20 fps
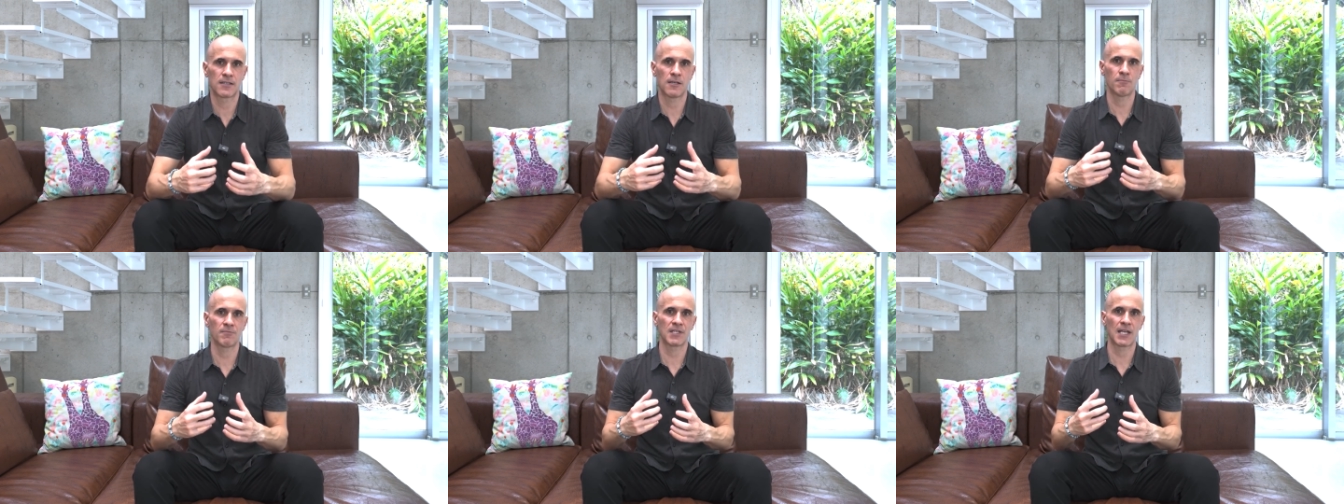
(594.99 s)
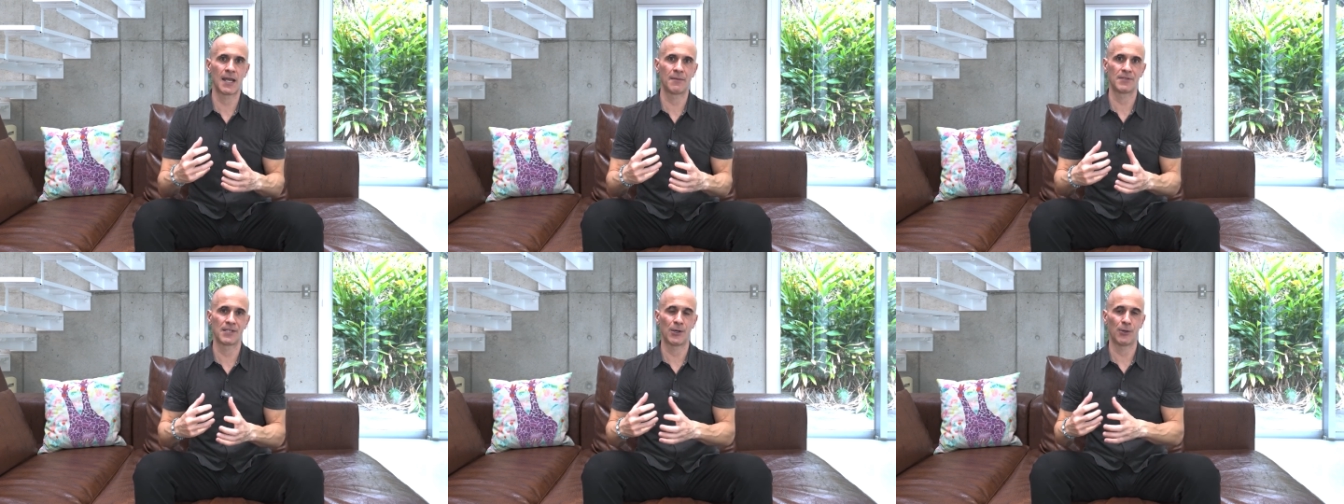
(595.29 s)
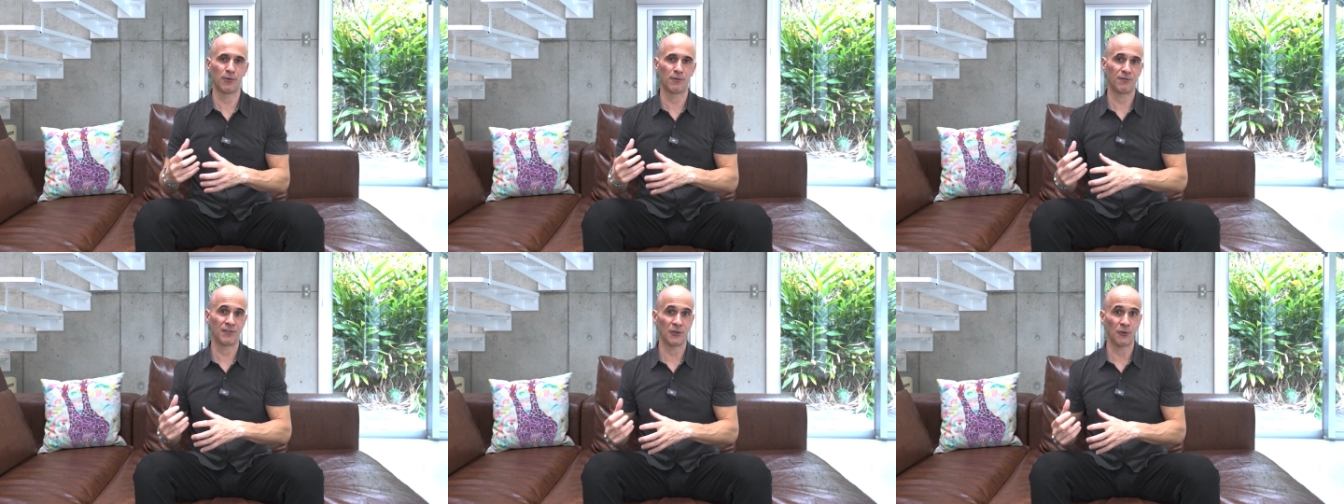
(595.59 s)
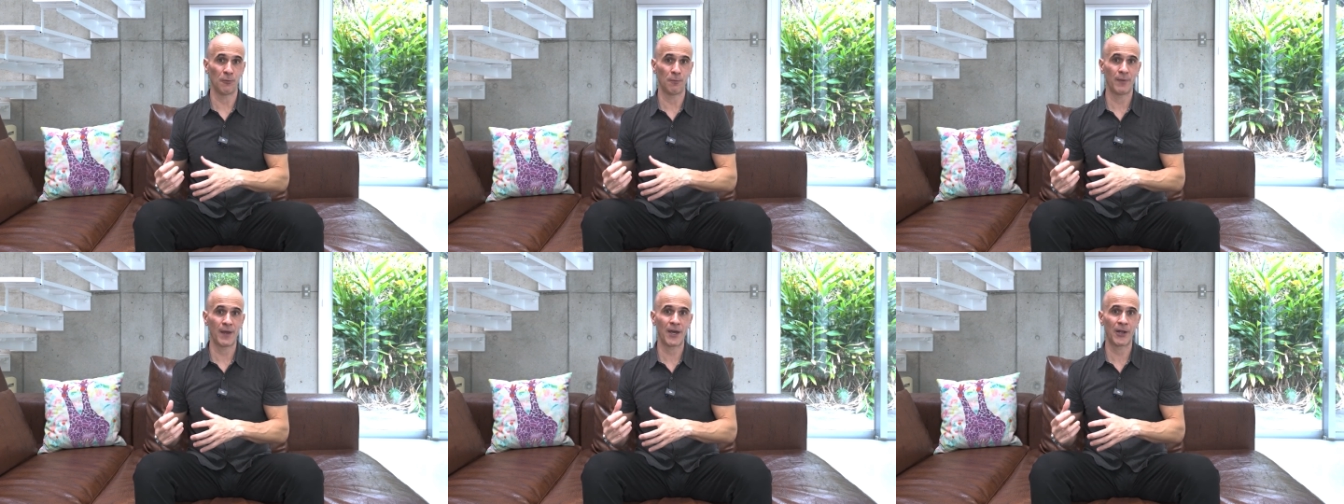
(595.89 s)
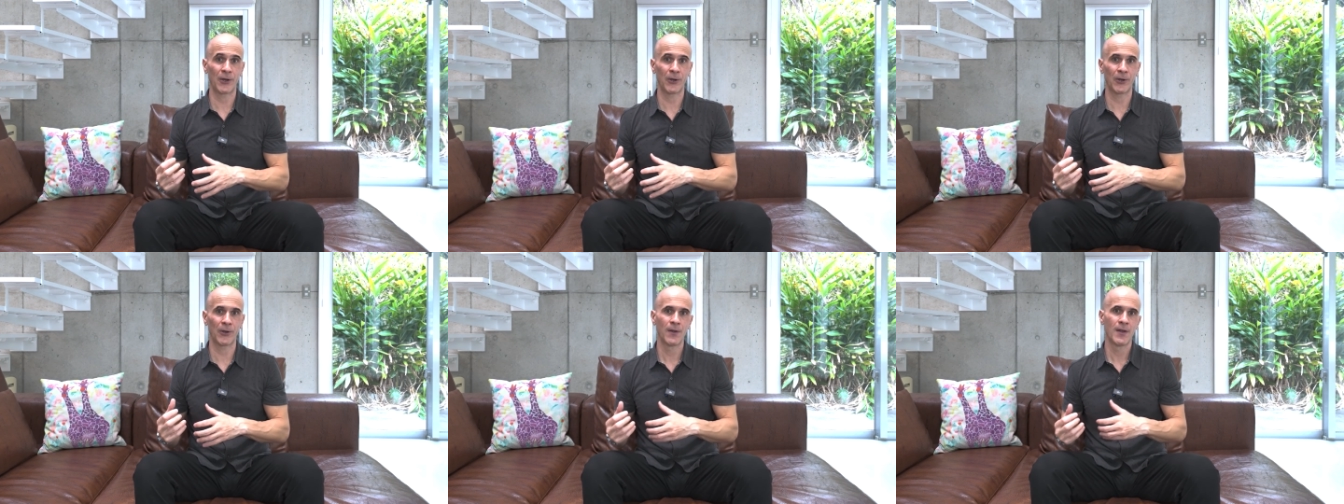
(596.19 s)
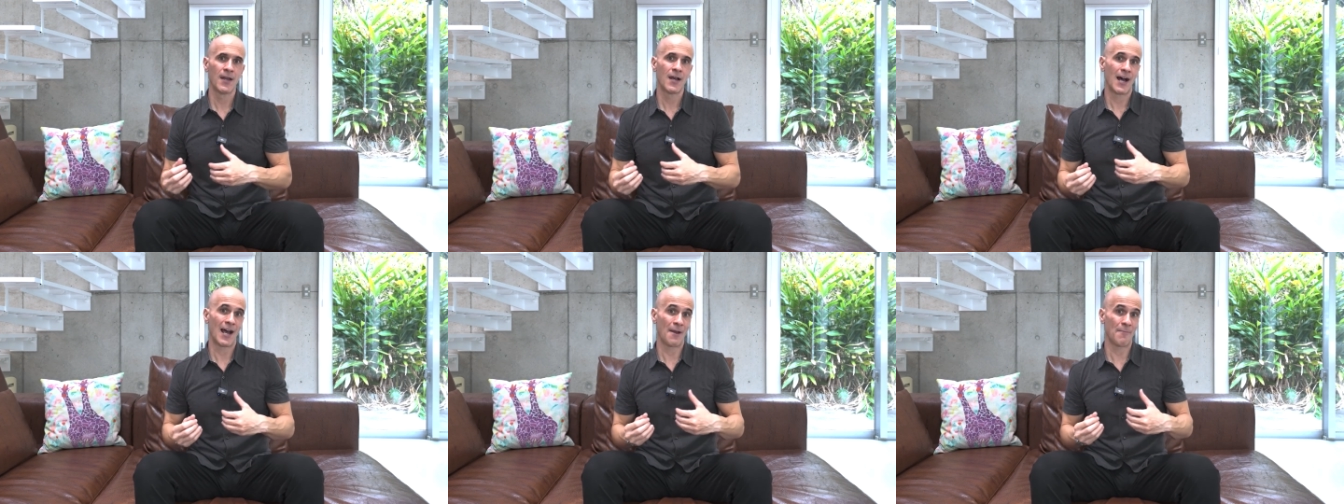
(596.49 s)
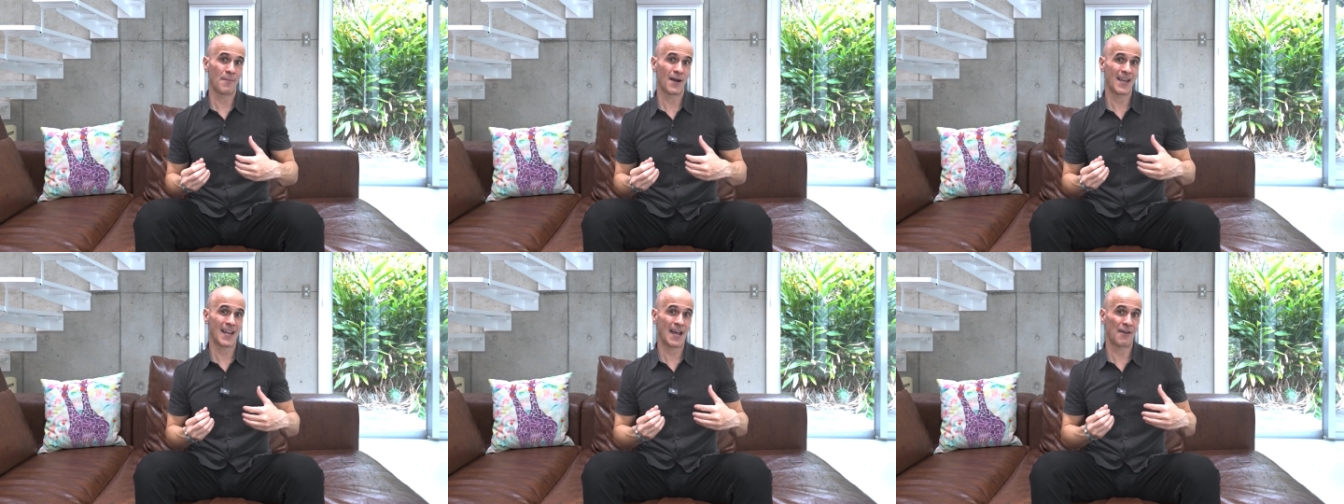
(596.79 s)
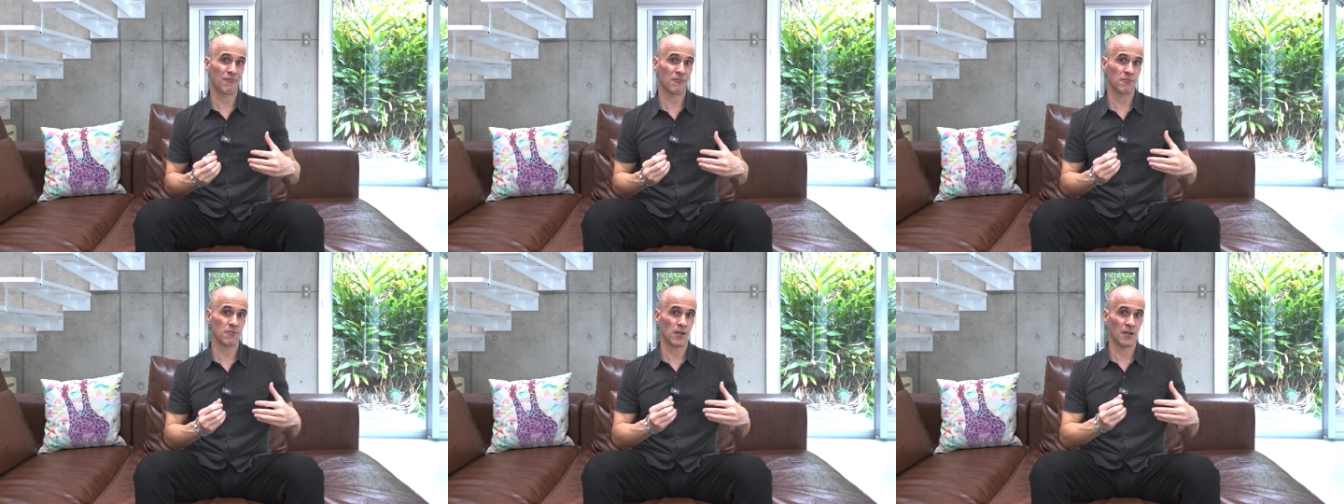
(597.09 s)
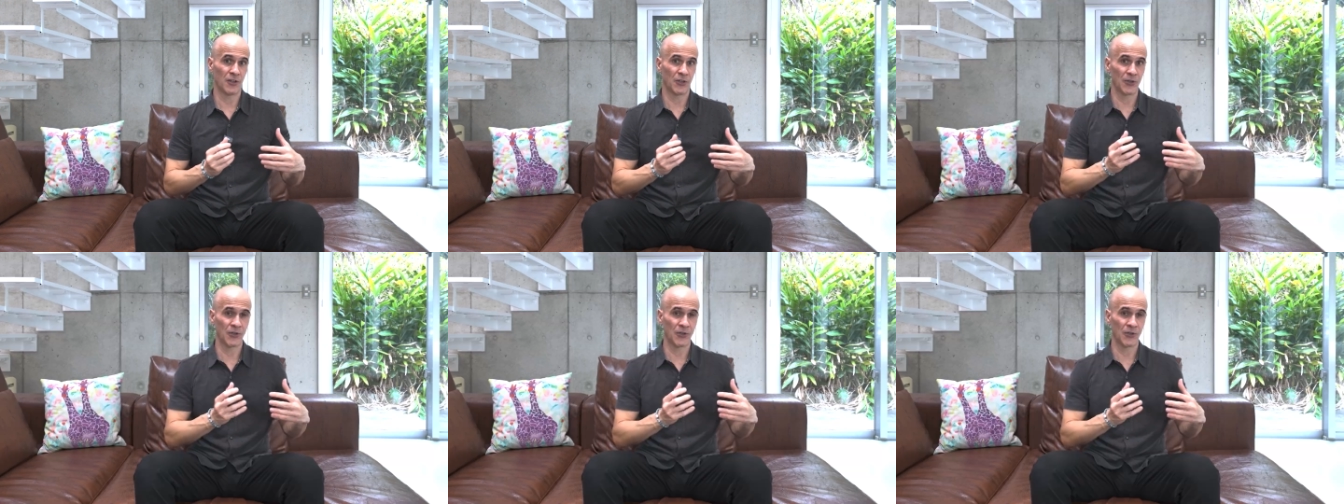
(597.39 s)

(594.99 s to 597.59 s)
sometimes I would feel better. I might have a